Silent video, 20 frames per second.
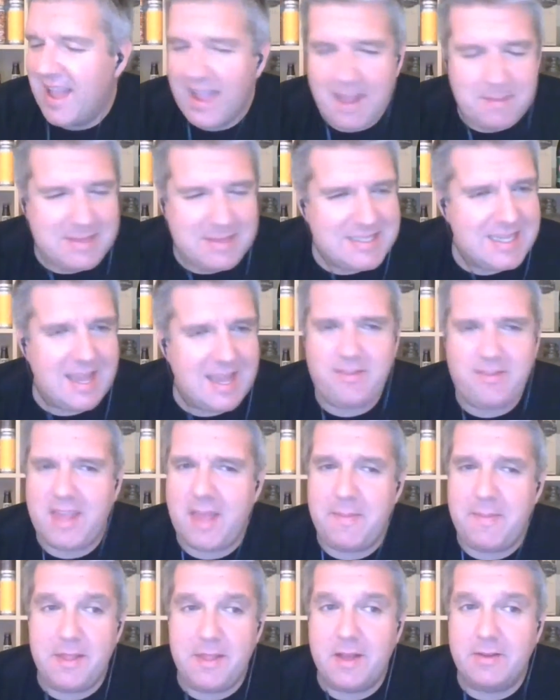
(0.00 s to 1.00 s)
Can be slave to
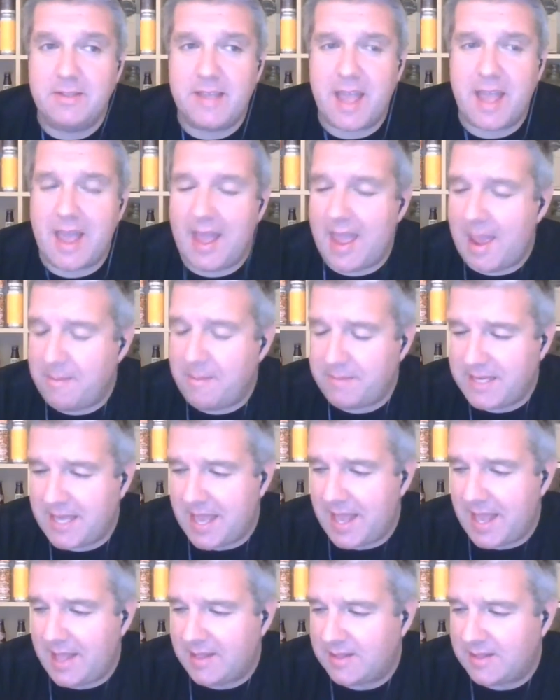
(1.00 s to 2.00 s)
keeping those empty
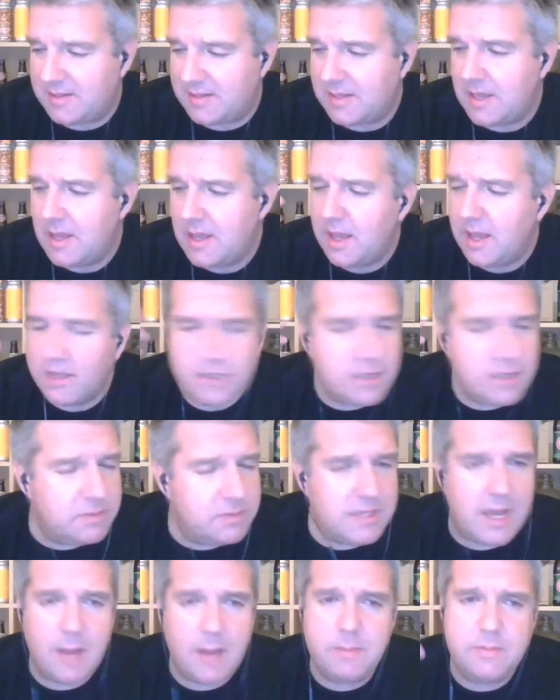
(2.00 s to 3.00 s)
cans, and
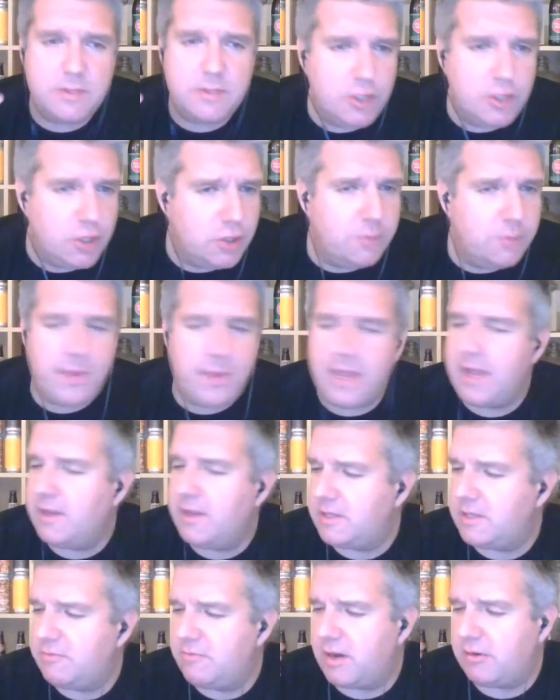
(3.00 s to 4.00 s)
sometimes good
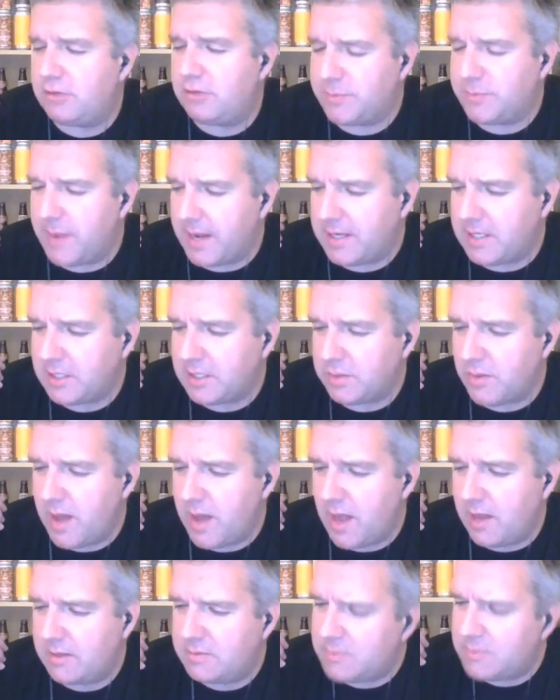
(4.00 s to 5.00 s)
beers in retrospect as
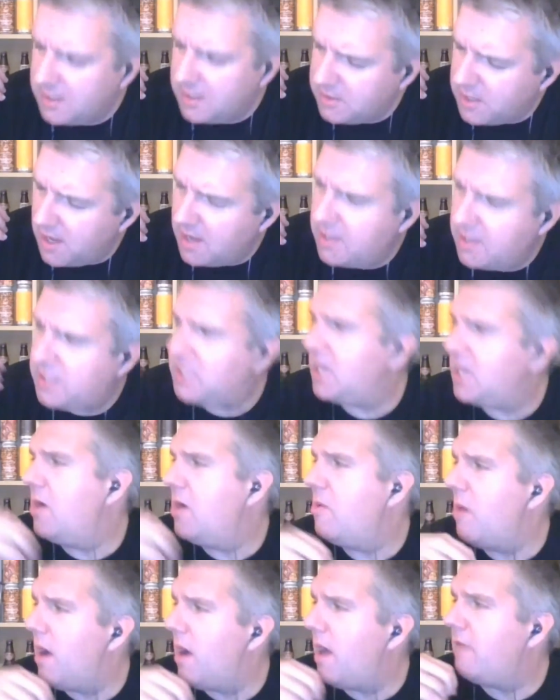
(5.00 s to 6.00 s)
well. It's like, hey, you
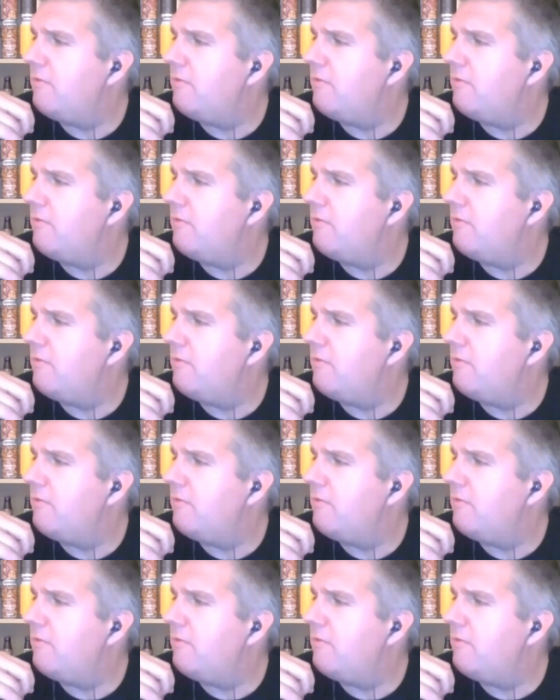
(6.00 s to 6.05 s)
know what?